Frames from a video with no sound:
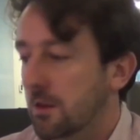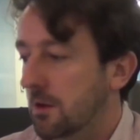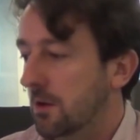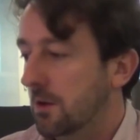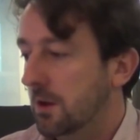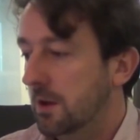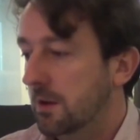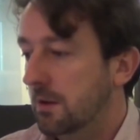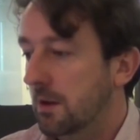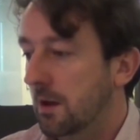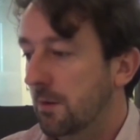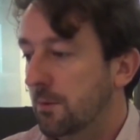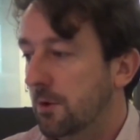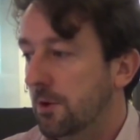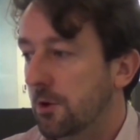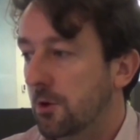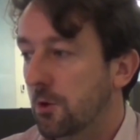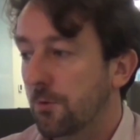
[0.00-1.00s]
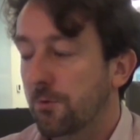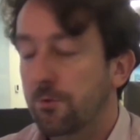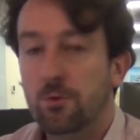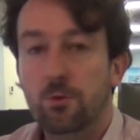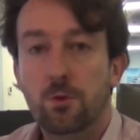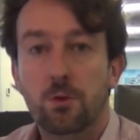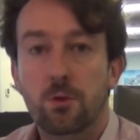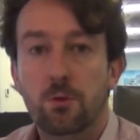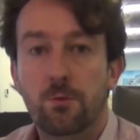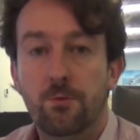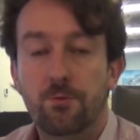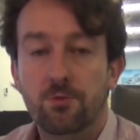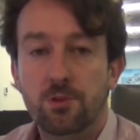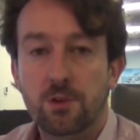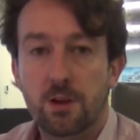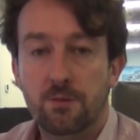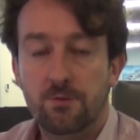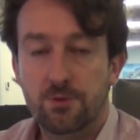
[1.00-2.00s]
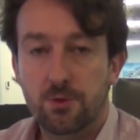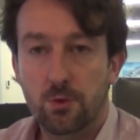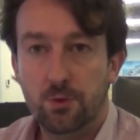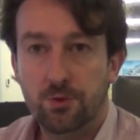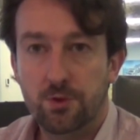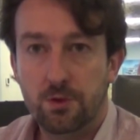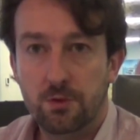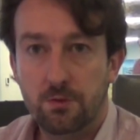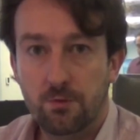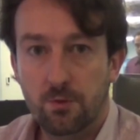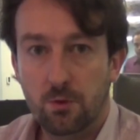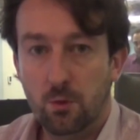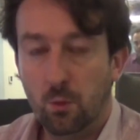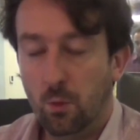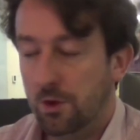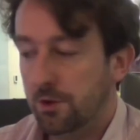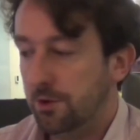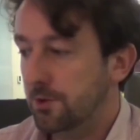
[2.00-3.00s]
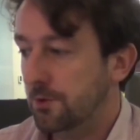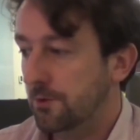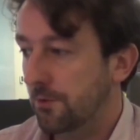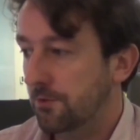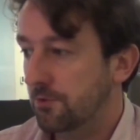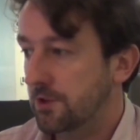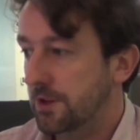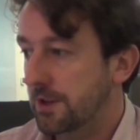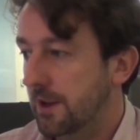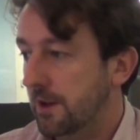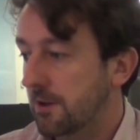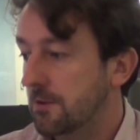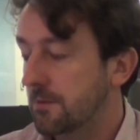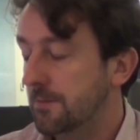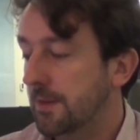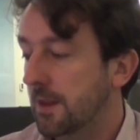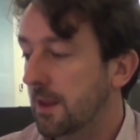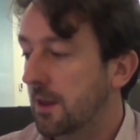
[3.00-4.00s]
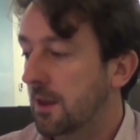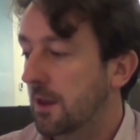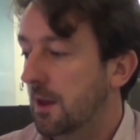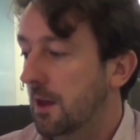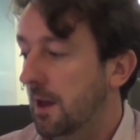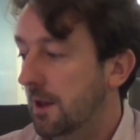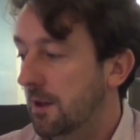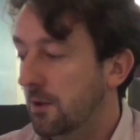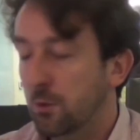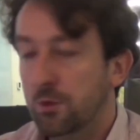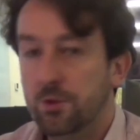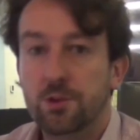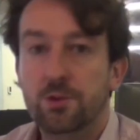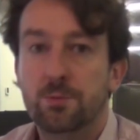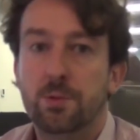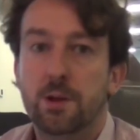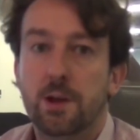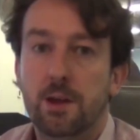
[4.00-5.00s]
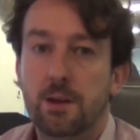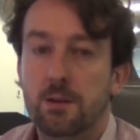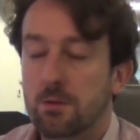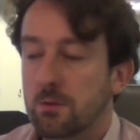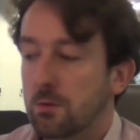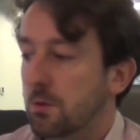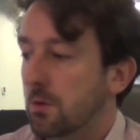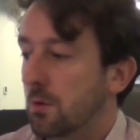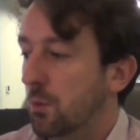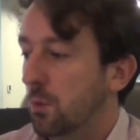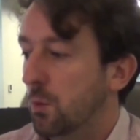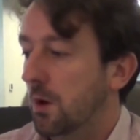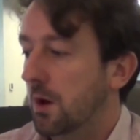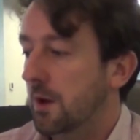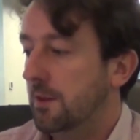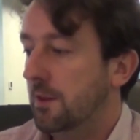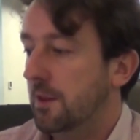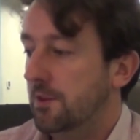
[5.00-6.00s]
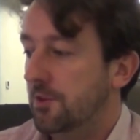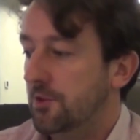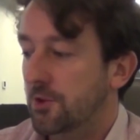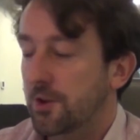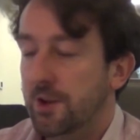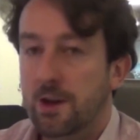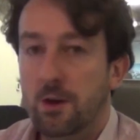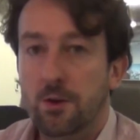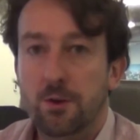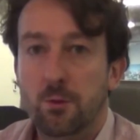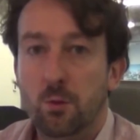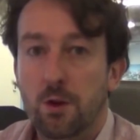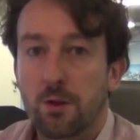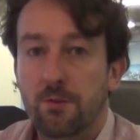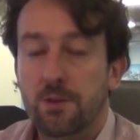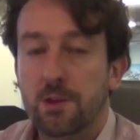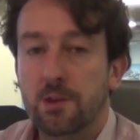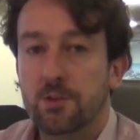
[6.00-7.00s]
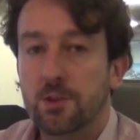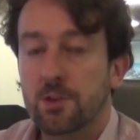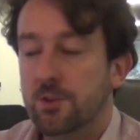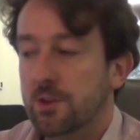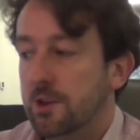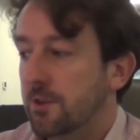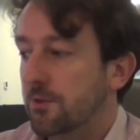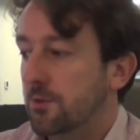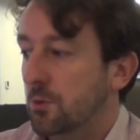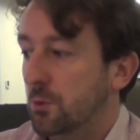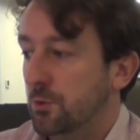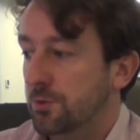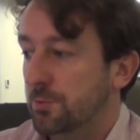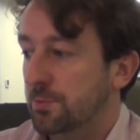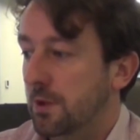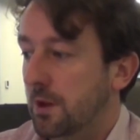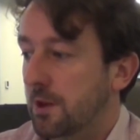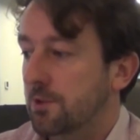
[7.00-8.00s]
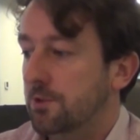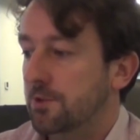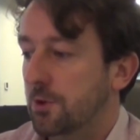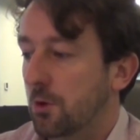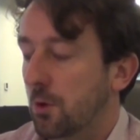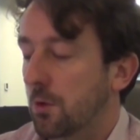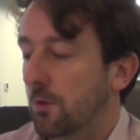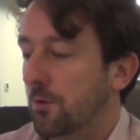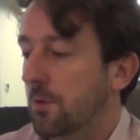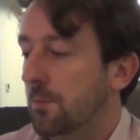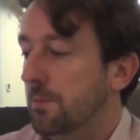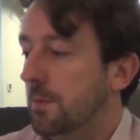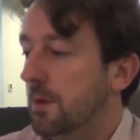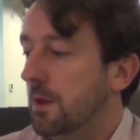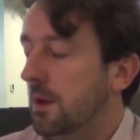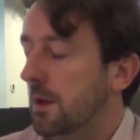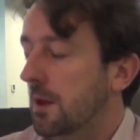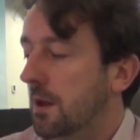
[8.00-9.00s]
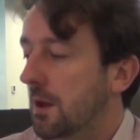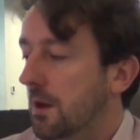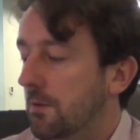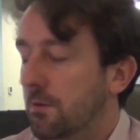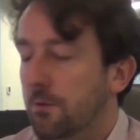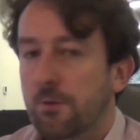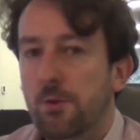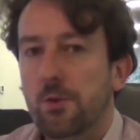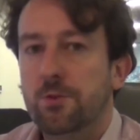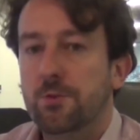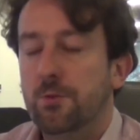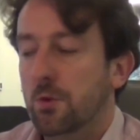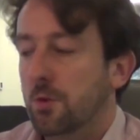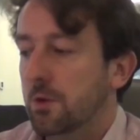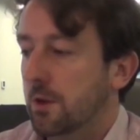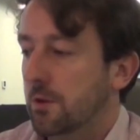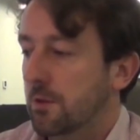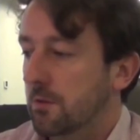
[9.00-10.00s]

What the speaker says: Okay, I'm going to go through the three I've chosen for 1, 2, 3 now, and I want to explain why they stood out and what I think is successful, which applies to all of them. First of all,